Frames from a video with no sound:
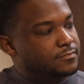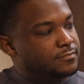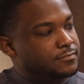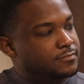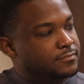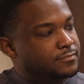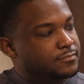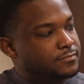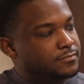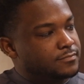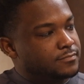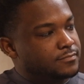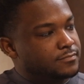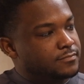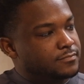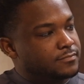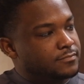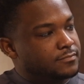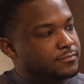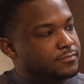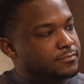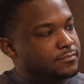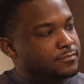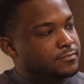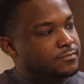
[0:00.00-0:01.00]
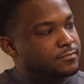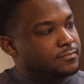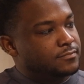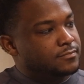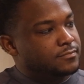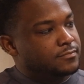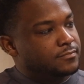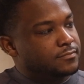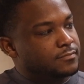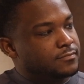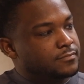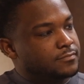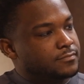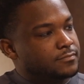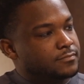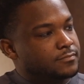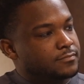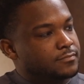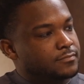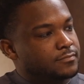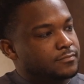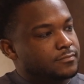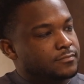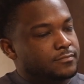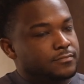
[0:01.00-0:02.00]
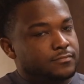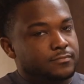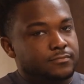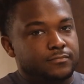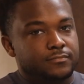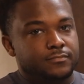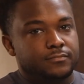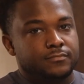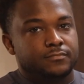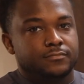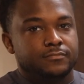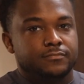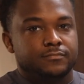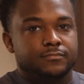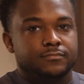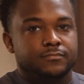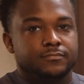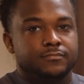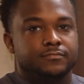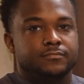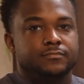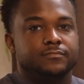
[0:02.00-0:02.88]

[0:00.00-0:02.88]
This person isn't speaking.